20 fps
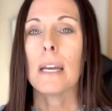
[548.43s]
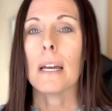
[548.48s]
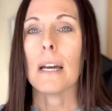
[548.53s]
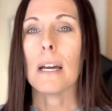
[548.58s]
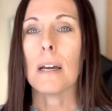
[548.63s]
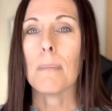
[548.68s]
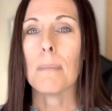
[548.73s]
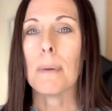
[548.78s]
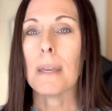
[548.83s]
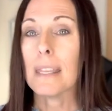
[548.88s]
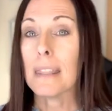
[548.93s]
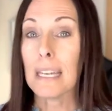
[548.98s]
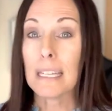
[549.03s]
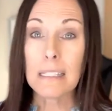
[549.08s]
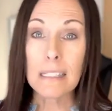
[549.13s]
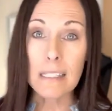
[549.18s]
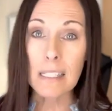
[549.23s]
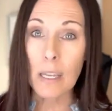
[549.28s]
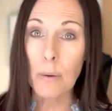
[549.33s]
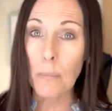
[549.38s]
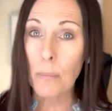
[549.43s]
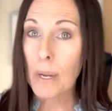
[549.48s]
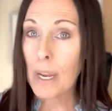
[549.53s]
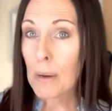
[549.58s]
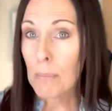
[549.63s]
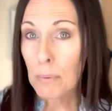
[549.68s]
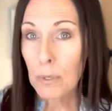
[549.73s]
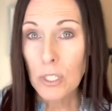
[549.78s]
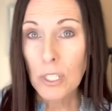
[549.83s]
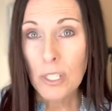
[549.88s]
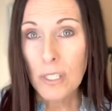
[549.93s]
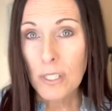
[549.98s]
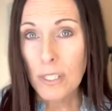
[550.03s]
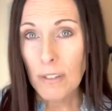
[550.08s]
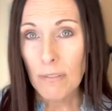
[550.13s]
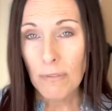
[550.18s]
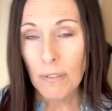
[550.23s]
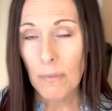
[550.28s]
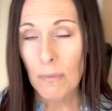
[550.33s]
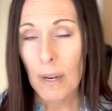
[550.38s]
Um, and that's the same way I purchased
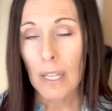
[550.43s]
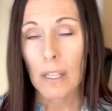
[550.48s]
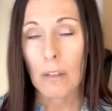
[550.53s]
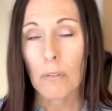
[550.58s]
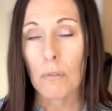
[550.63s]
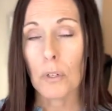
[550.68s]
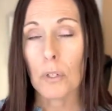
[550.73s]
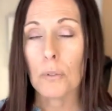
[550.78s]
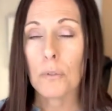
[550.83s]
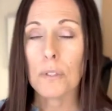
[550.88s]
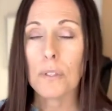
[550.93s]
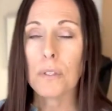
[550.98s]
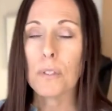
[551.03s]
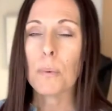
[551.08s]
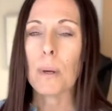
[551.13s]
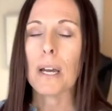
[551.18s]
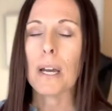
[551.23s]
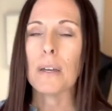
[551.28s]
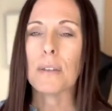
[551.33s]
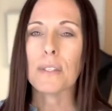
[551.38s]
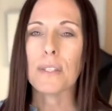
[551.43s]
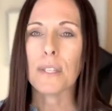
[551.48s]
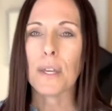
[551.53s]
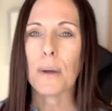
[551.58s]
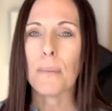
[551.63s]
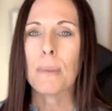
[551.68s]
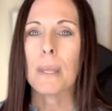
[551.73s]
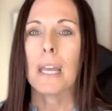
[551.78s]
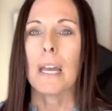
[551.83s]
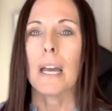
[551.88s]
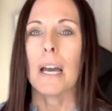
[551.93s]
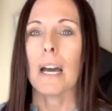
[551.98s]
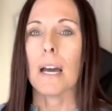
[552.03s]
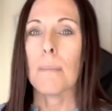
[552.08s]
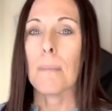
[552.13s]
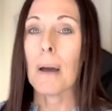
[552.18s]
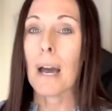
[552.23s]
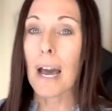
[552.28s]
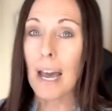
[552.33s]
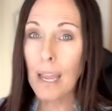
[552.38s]
it from Ralli Roots as well. So
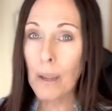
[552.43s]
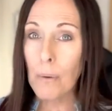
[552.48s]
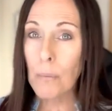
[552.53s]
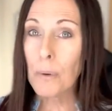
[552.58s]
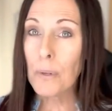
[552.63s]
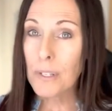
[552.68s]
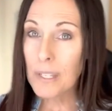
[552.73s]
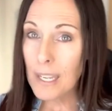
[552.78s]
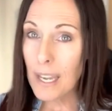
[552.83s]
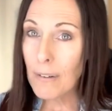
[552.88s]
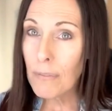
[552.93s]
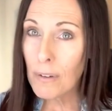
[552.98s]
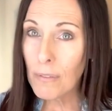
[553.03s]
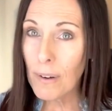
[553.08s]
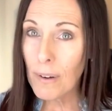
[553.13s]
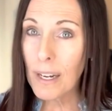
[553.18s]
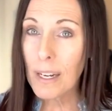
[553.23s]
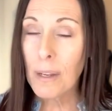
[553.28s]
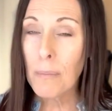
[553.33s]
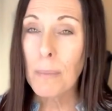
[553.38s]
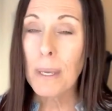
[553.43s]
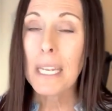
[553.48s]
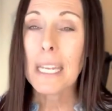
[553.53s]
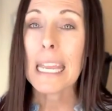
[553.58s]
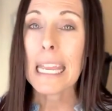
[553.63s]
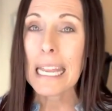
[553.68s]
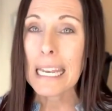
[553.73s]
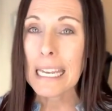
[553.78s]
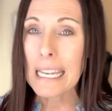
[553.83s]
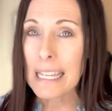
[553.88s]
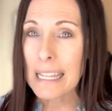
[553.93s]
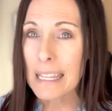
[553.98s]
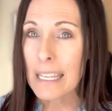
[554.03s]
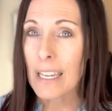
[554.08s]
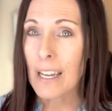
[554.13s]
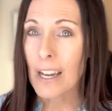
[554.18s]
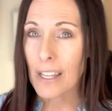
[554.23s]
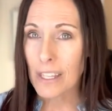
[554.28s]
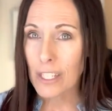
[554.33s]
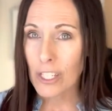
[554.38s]
um, I will never recommend
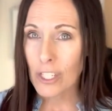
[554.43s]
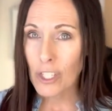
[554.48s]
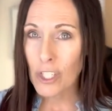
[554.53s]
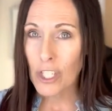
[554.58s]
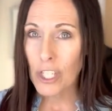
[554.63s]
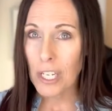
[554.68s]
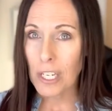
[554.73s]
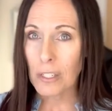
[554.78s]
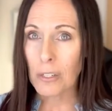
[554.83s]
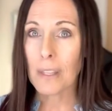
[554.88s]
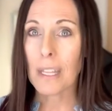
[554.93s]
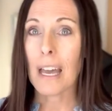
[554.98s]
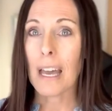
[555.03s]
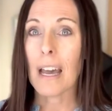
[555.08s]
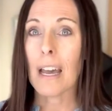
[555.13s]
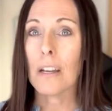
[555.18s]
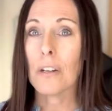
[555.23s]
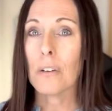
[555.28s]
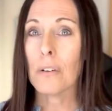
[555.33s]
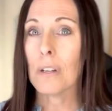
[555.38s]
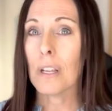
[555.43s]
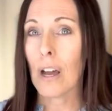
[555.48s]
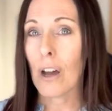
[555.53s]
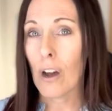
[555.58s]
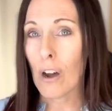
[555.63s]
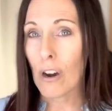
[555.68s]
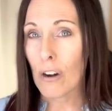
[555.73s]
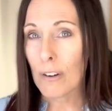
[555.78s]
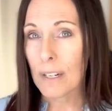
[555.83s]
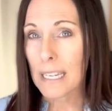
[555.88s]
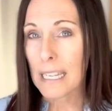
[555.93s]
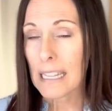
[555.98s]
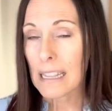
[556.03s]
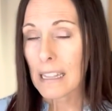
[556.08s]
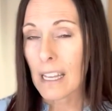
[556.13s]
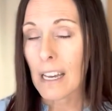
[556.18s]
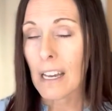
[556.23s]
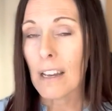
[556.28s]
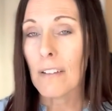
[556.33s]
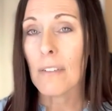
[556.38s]
anything on this channel that I do not already
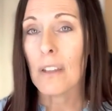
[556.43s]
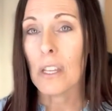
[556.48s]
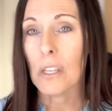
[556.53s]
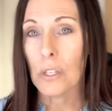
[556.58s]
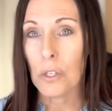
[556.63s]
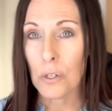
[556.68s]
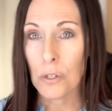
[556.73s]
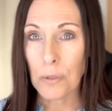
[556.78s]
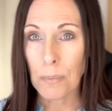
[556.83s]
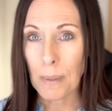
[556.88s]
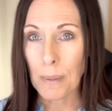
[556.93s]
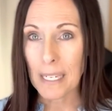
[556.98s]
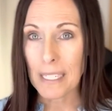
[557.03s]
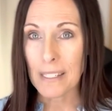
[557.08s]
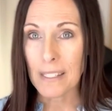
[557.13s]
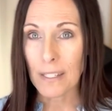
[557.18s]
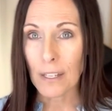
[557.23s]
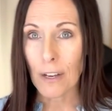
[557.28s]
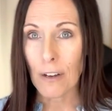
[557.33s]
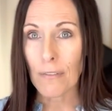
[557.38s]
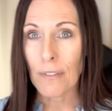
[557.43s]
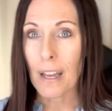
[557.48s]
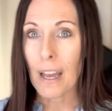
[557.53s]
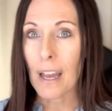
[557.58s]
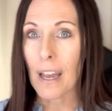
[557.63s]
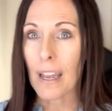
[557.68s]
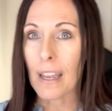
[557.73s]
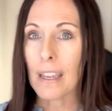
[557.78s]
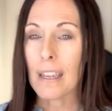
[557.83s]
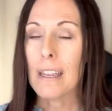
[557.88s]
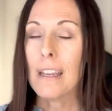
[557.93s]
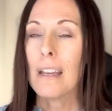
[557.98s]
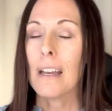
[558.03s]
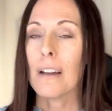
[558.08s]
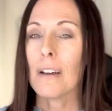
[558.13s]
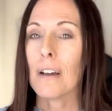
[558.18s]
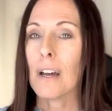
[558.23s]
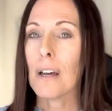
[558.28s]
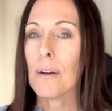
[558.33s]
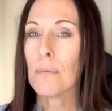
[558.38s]
love and use myself. I
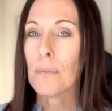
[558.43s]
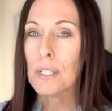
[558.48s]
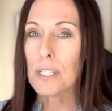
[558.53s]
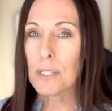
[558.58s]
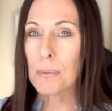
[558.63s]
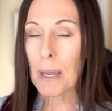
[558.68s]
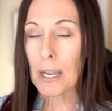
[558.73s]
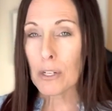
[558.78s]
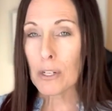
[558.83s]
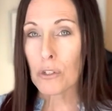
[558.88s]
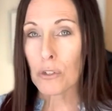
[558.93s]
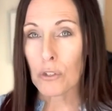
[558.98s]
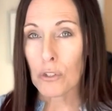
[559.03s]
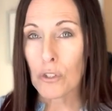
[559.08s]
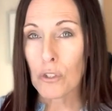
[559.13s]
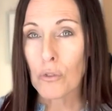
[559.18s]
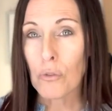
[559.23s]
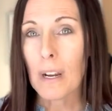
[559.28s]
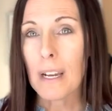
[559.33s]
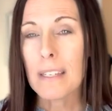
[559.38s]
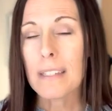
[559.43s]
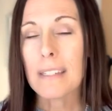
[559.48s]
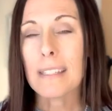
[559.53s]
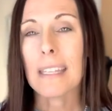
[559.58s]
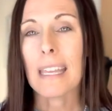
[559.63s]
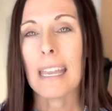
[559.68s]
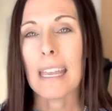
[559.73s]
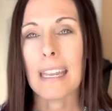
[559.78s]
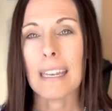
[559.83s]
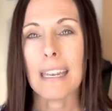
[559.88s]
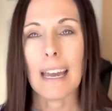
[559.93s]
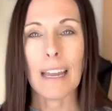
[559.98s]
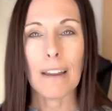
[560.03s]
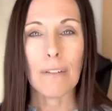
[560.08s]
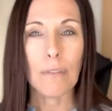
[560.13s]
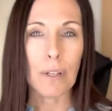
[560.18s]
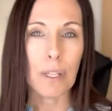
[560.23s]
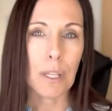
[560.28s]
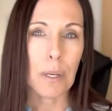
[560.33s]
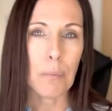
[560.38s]
um, respect your trust, and I
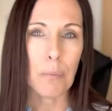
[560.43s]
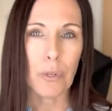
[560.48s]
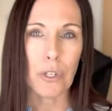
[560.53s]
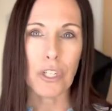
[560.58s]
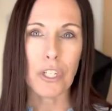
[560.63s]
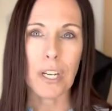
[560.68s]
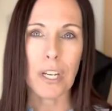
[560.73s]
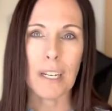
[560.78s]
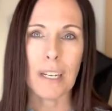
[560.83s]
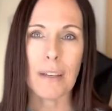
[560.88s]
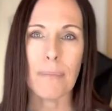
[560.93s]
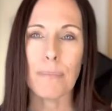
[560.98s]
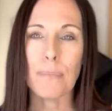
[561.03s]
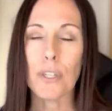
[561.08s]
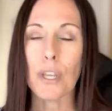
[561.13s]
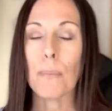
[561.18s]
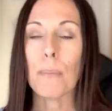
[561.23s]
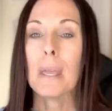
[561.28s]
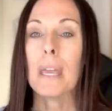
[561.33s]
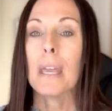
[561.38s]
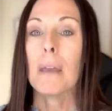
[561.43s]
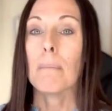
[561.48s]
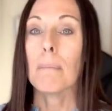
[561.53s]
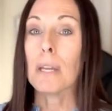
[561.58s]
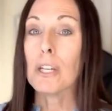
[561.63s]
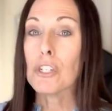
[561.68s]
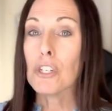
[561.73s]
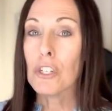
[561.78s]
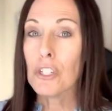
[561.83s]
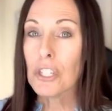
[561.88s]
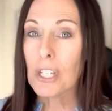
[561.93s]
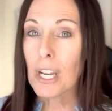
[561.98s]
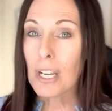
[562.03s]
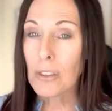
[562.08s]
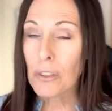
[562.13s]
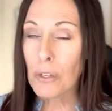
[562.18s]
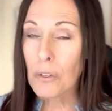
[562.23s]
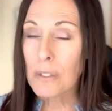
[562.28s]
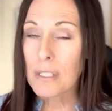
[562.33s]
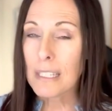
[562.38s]
really appreciate it. So make sure you
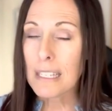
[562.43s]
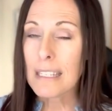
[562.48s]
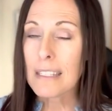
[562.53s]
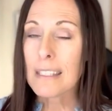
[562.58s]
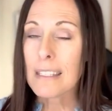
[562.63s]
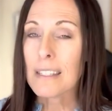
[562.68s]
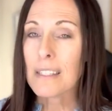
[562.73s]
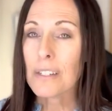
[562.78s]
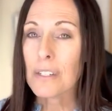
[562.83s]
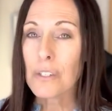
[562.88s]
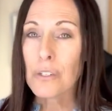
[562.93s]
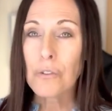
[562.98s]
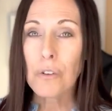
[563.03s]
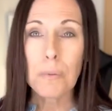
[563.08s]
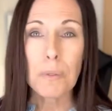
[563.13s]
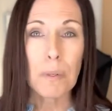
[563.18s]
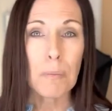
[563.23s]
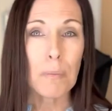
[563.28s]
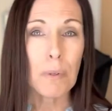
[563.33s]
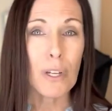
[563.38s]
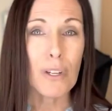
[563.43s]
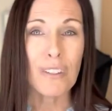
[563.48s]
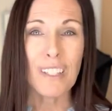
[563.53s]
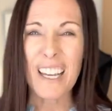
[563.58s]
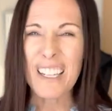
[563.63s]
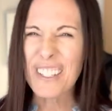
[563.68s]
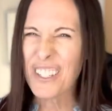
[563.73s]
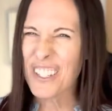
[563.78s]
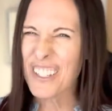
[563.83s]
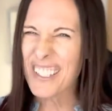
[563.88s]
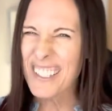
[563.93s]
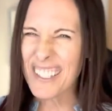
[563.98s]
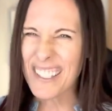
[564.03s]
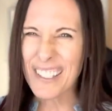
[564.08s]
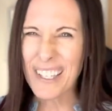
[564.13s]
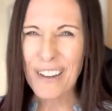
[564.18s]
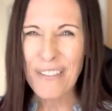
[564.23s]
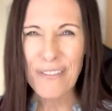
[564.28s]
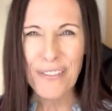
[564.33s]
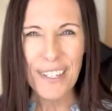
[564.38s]
check those links in the description below. Lots of good
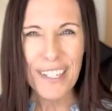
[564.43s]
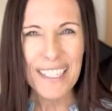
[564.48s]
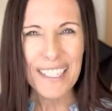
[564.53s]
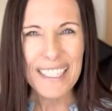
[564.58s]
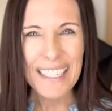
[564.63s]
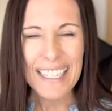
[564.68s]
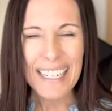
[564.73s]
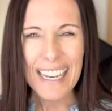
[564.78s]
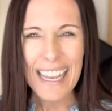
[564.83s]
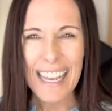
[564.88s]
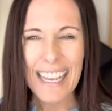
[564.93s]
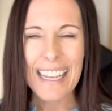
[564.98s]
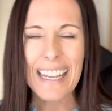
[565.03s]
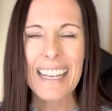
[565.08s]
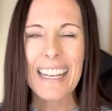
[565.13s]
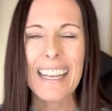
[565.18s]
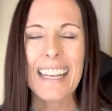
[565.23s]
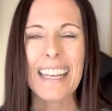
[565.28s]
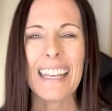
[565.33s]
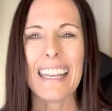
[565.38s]
stuff for you today.